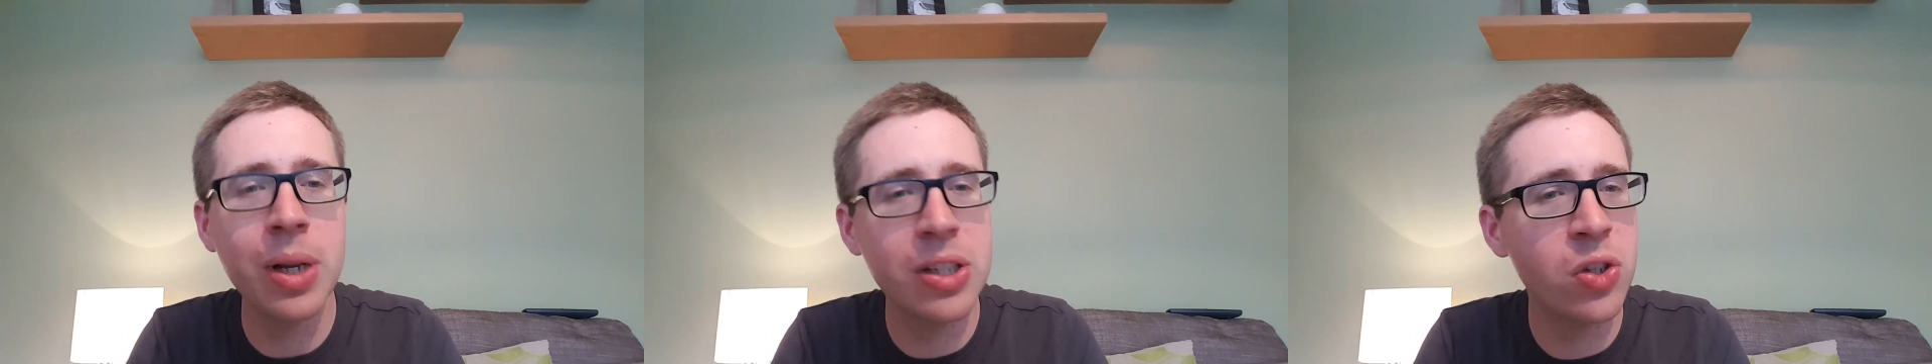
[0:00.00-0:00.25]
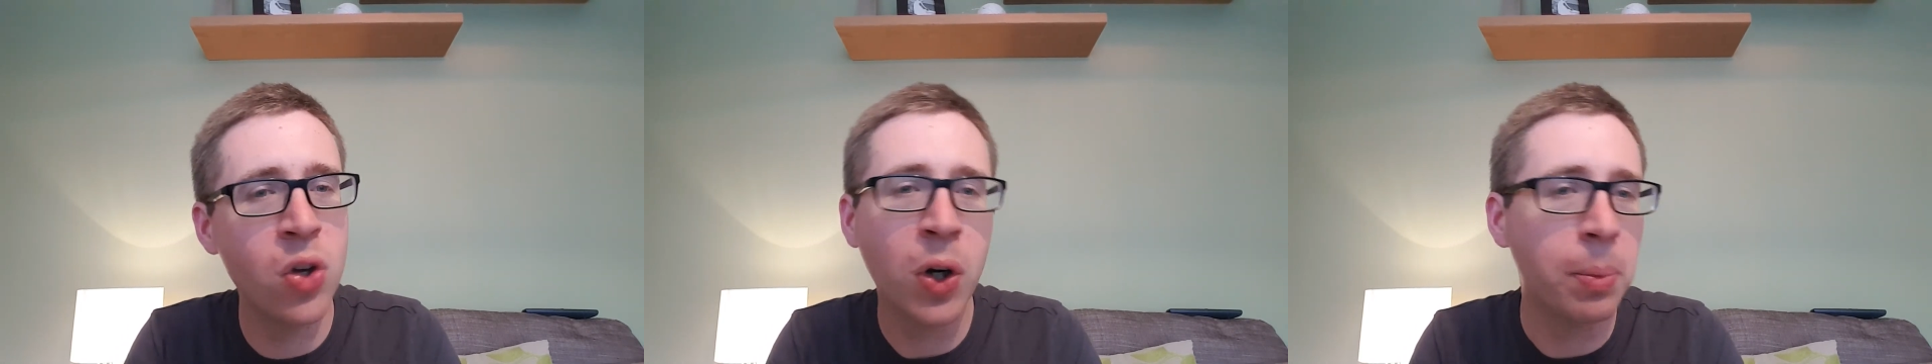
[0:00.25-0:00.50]

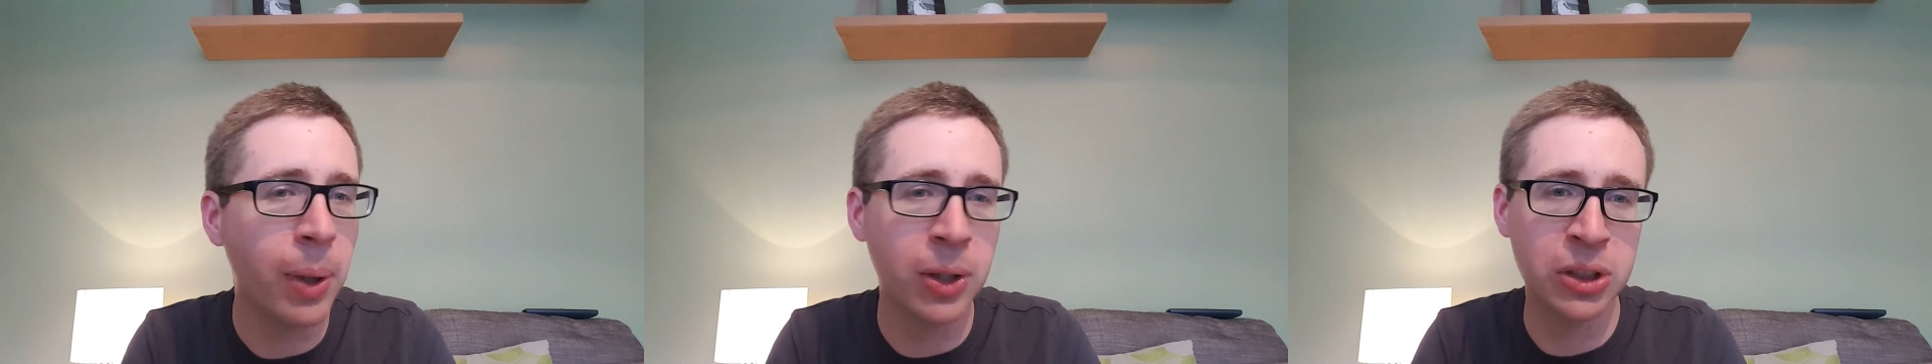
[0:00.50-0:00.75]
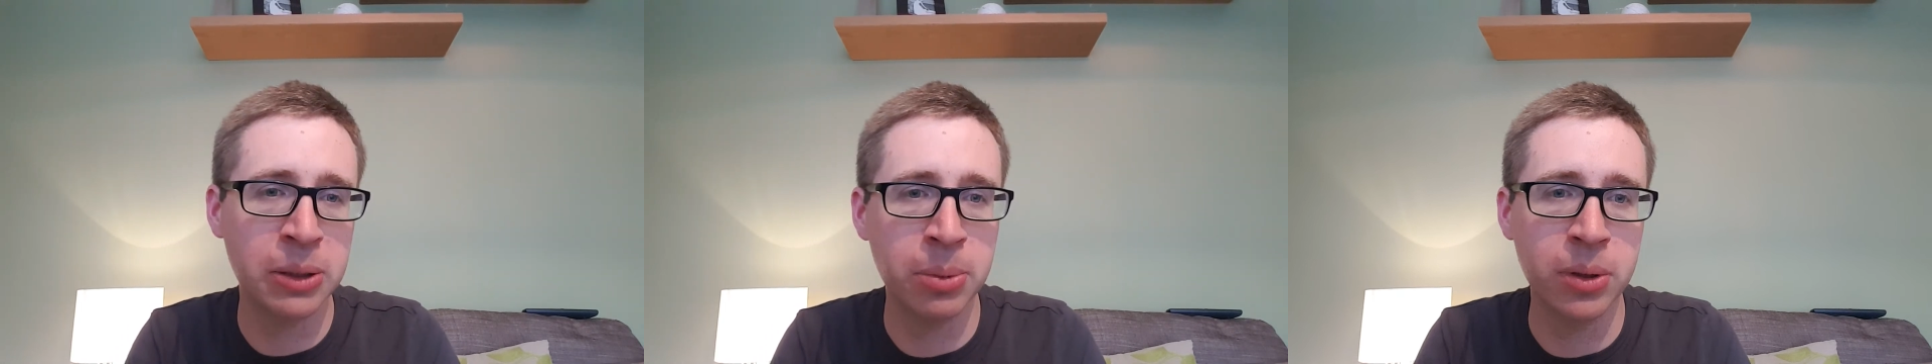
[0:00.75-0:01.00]
it's not
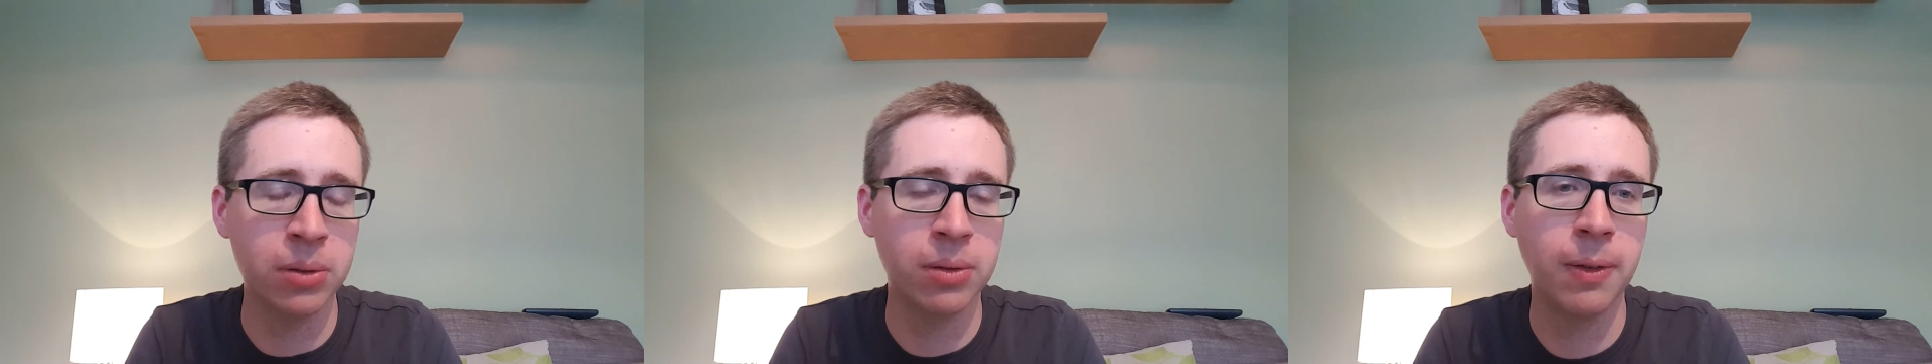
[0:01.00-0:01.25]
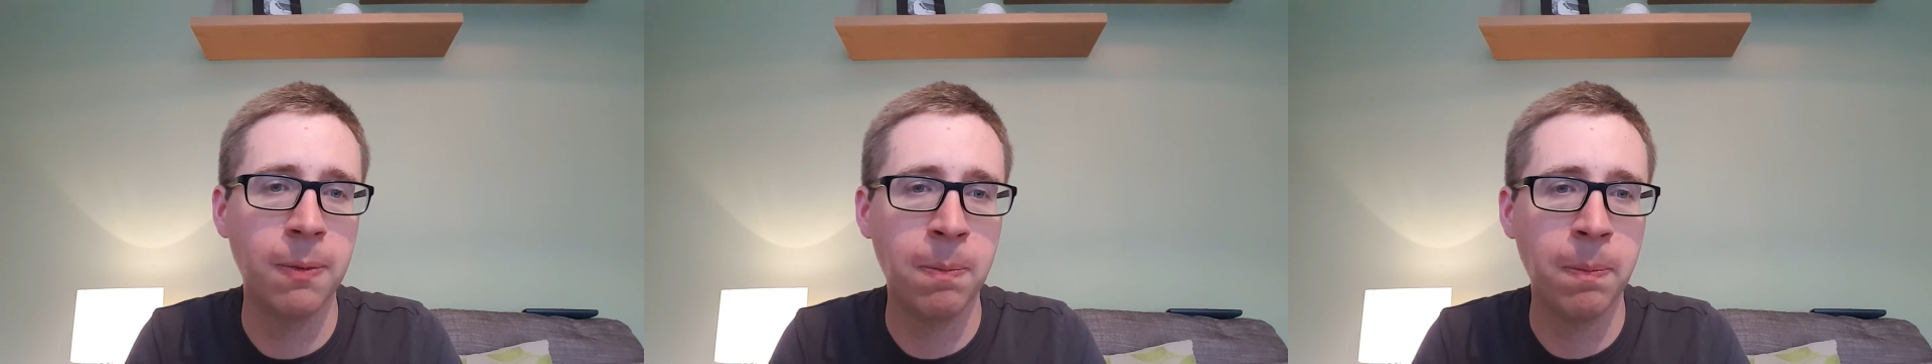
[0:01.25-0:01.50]
possible.
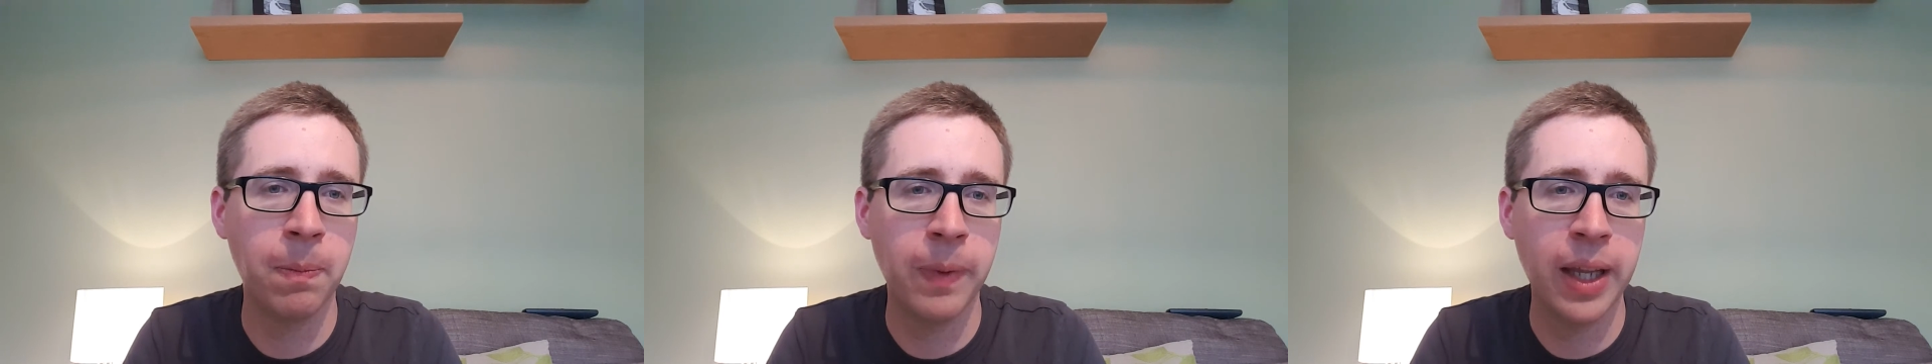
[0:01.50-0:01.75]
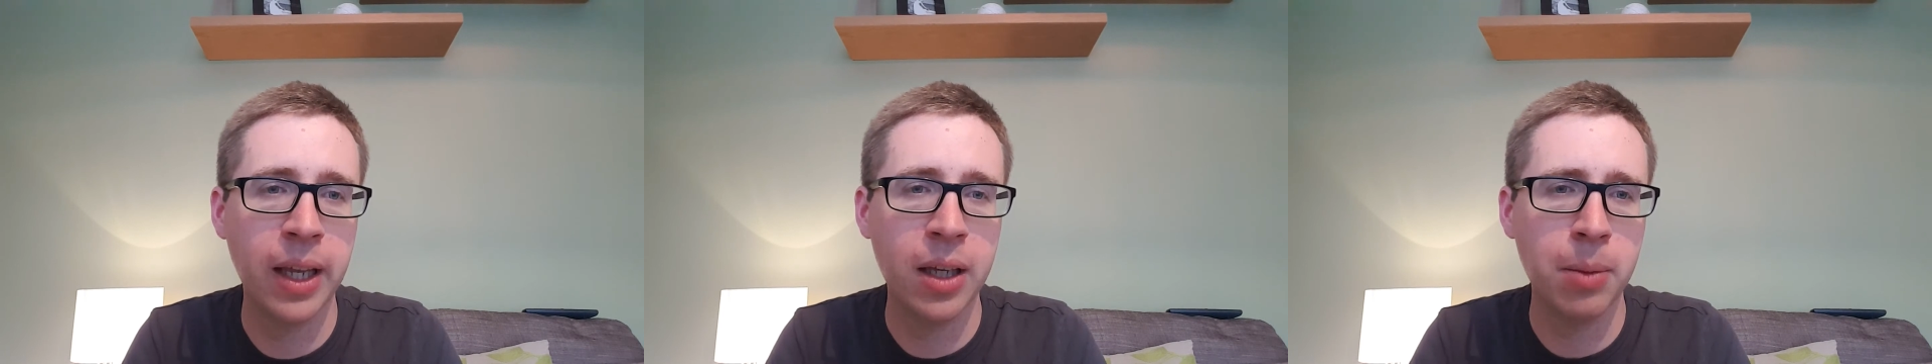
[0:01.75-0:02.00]

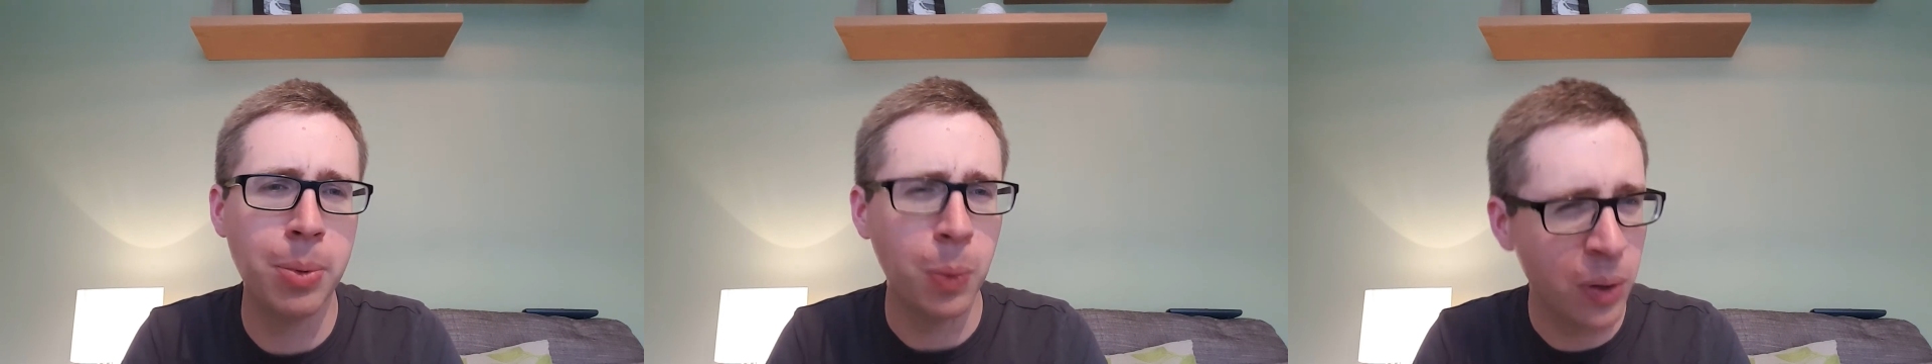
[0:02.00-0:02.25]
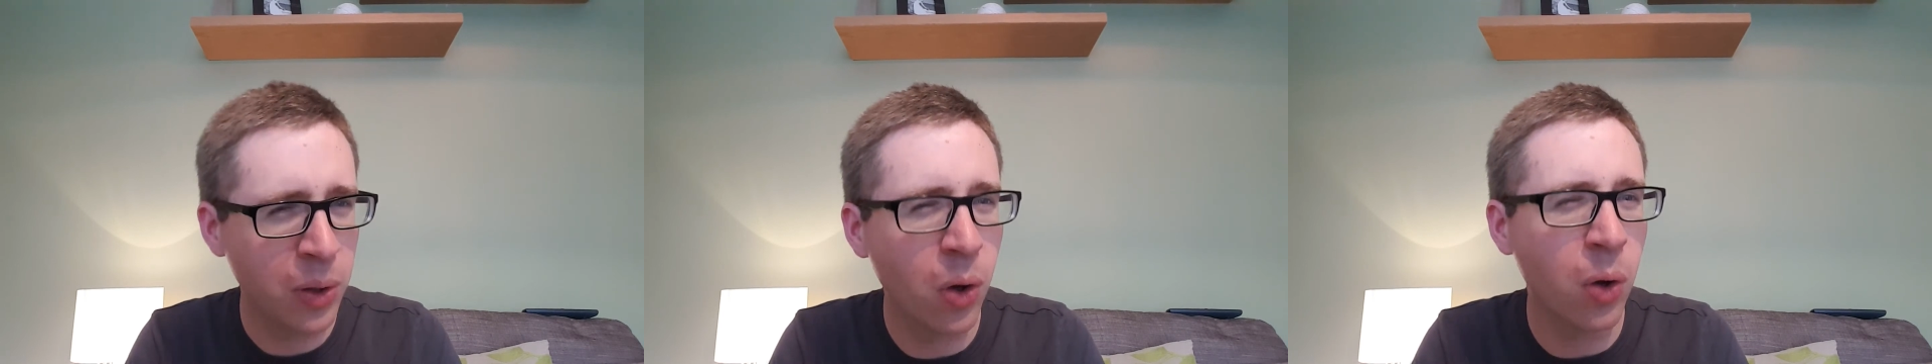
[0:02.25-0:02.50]
But
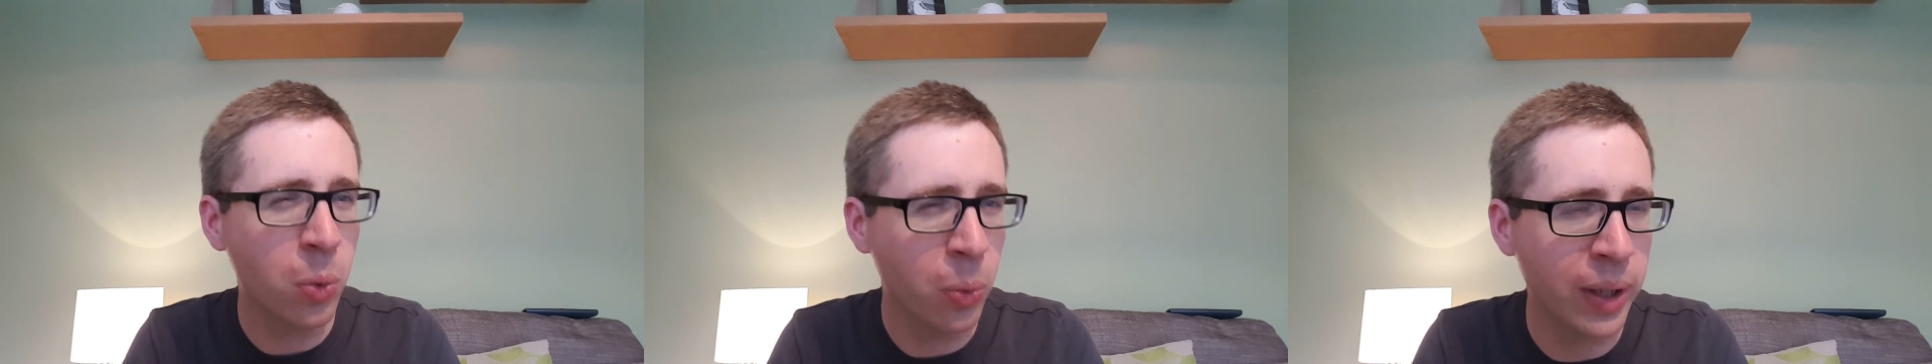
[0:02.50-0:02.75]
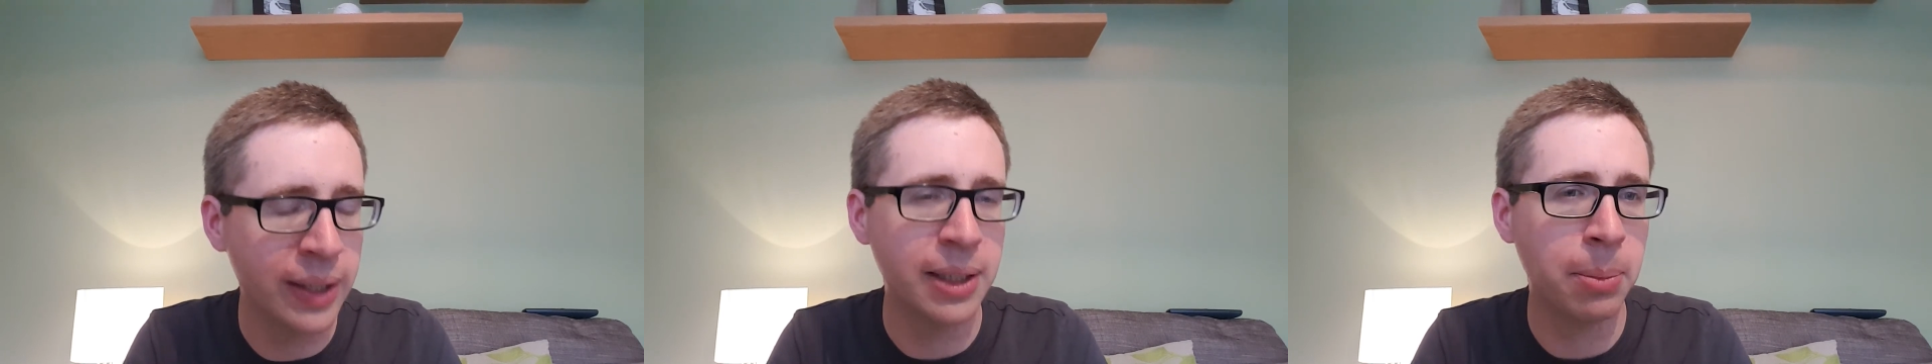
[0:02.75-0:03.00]
with God, all
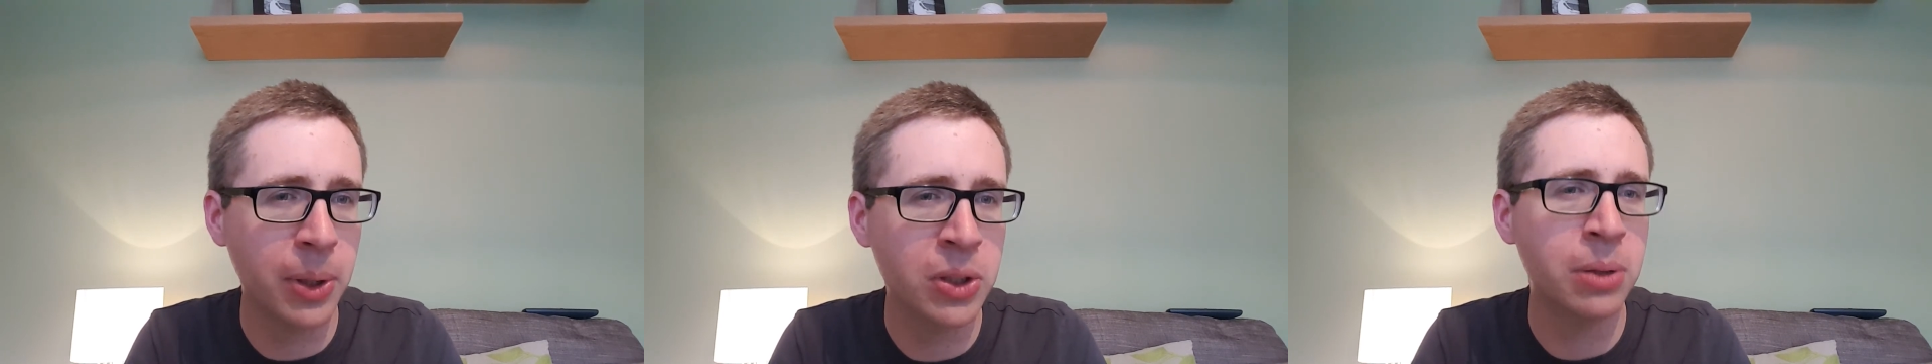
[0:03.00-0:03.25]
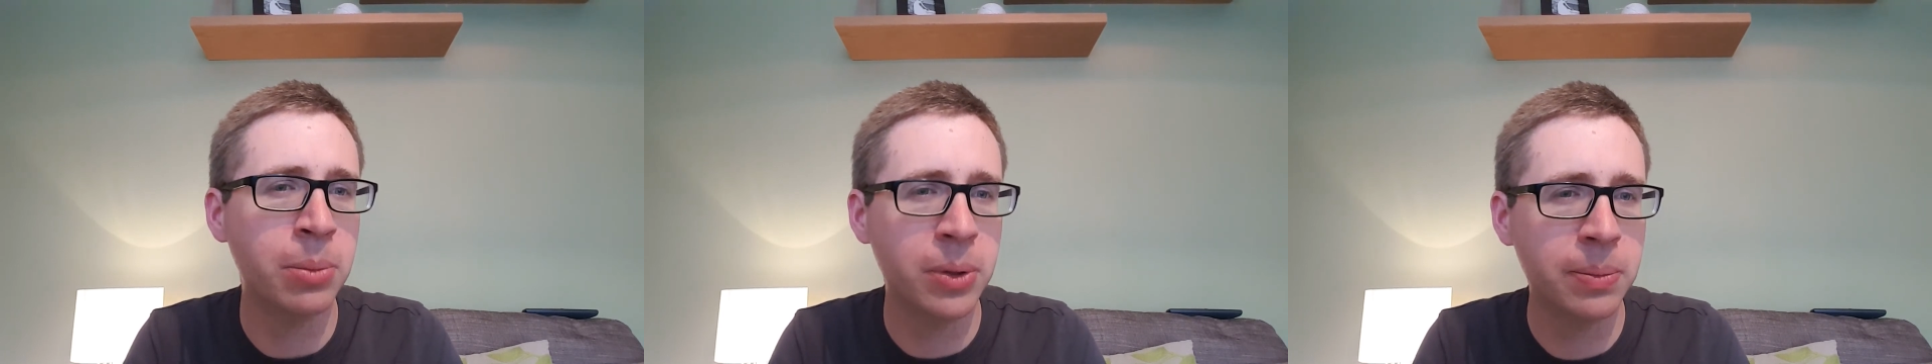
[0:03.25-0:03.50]
things are
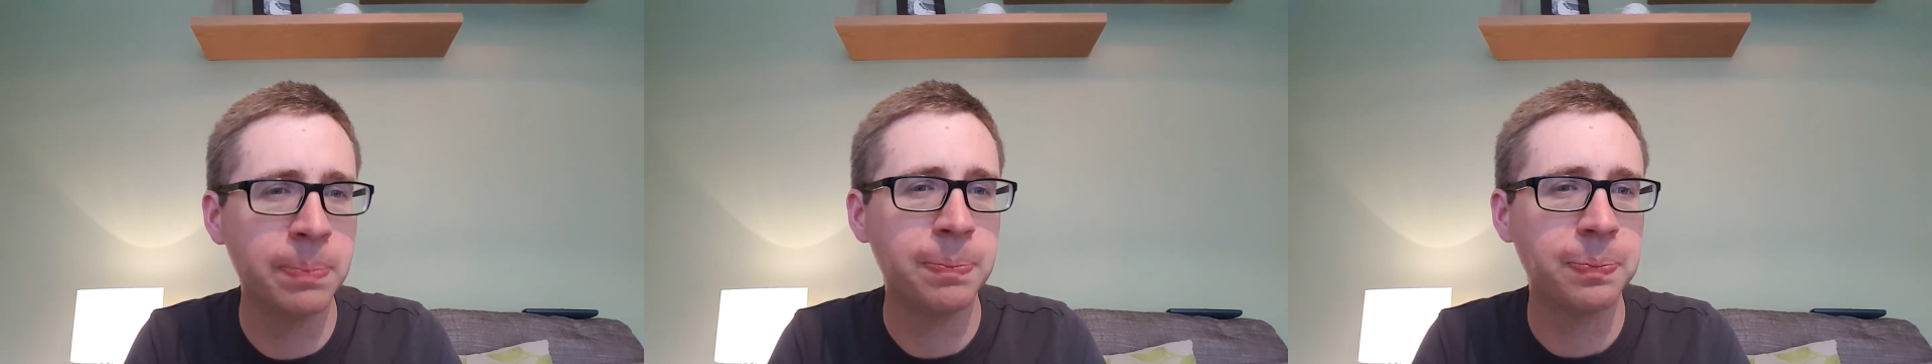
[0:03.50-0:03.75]
possible.